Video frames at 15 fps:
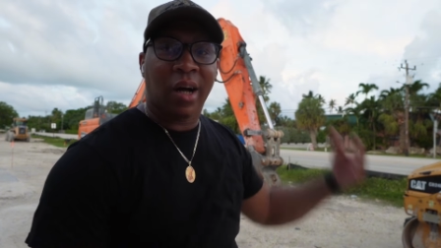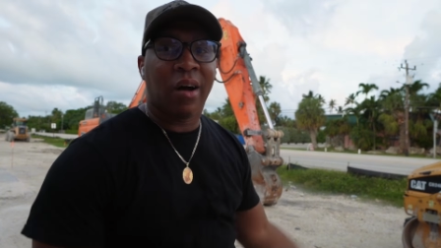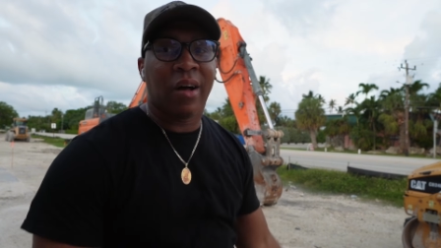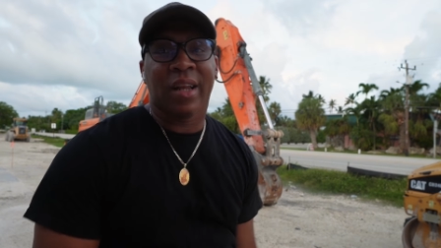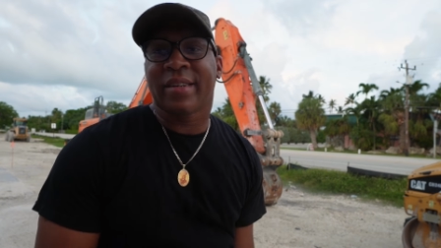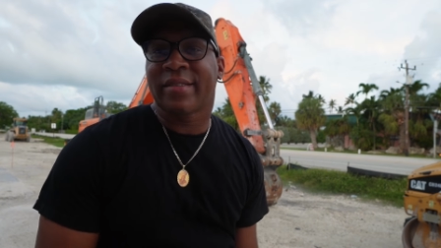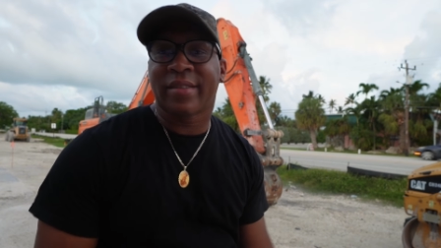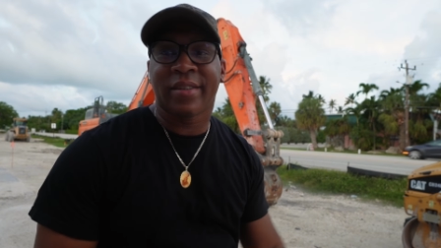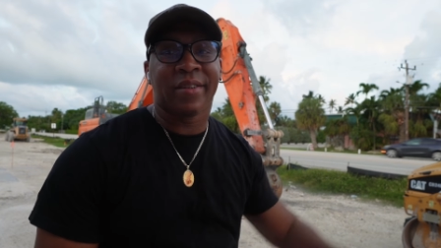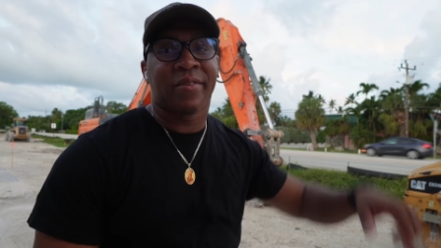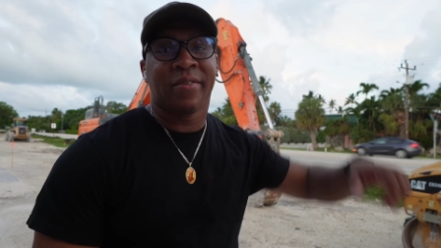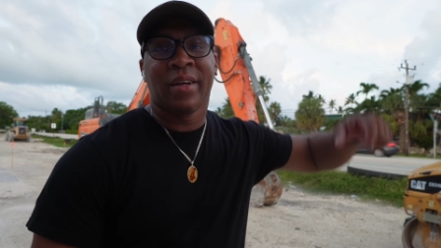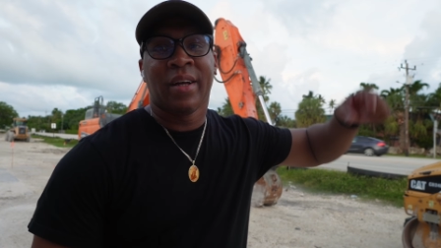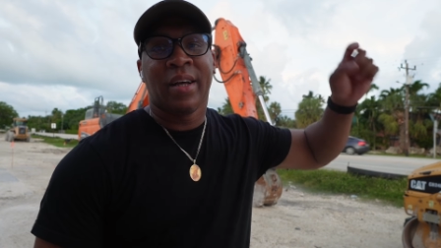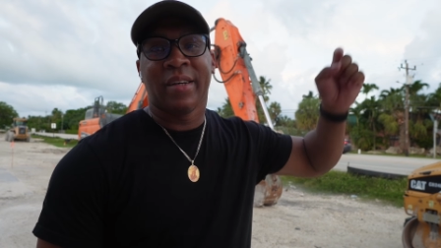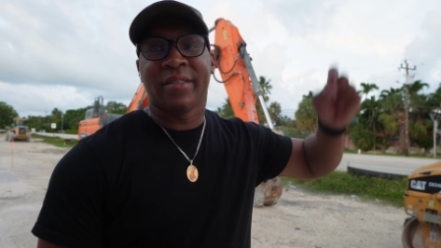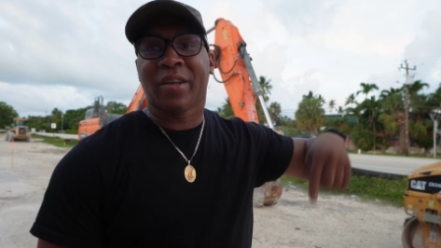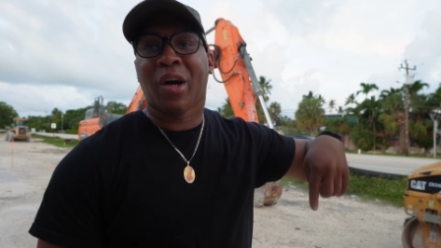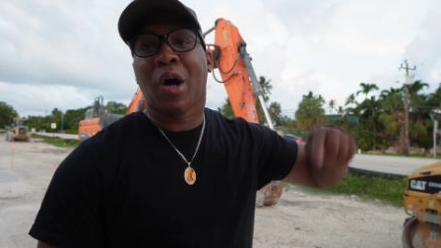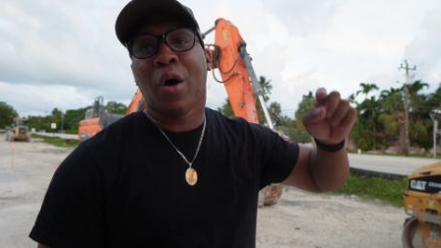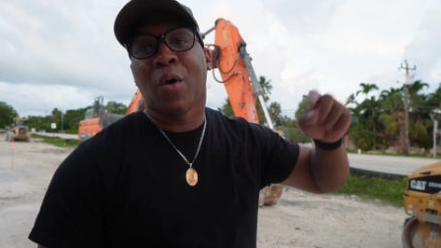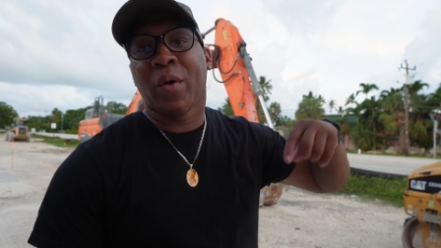all that stuff is
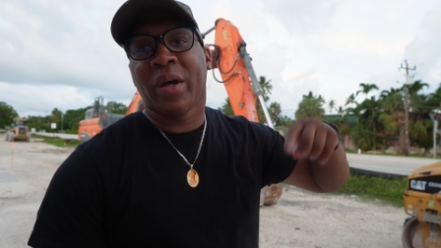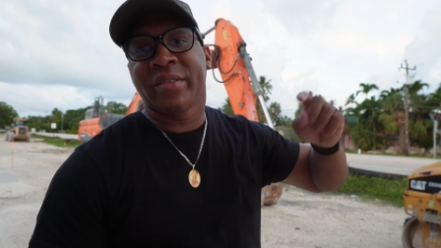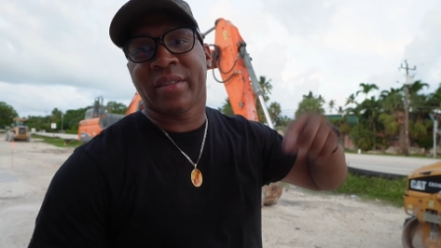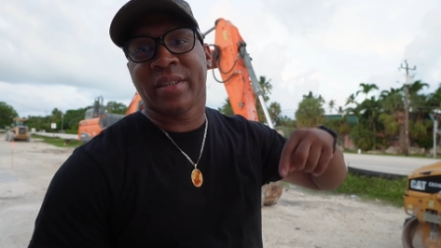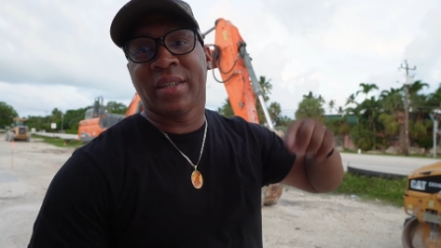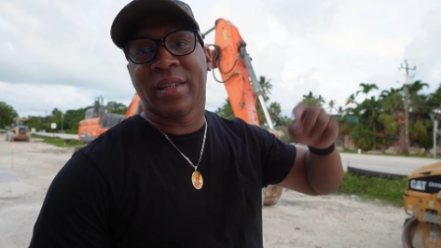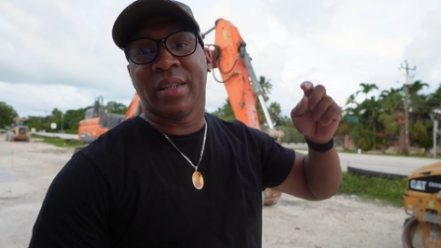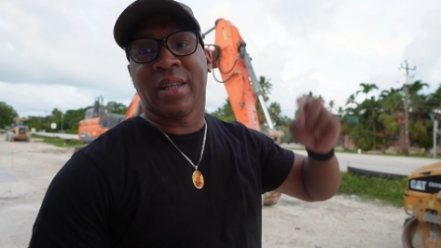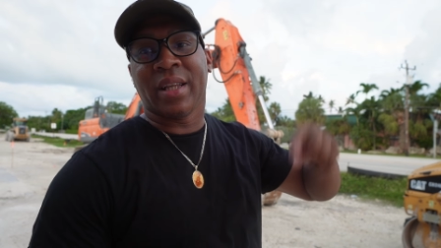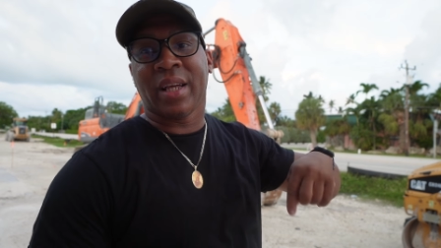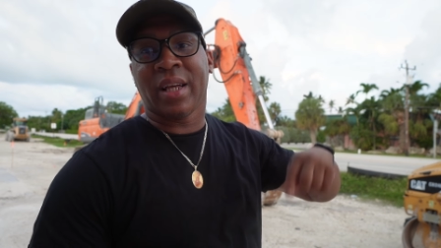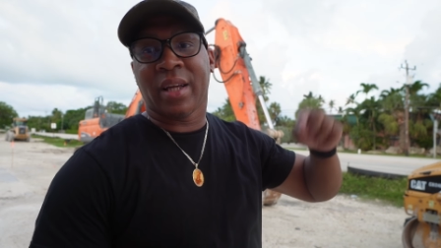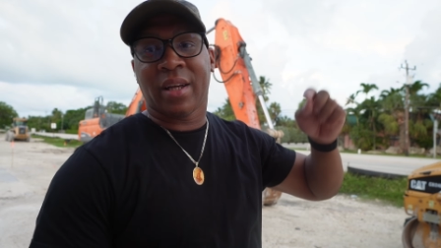always in the link.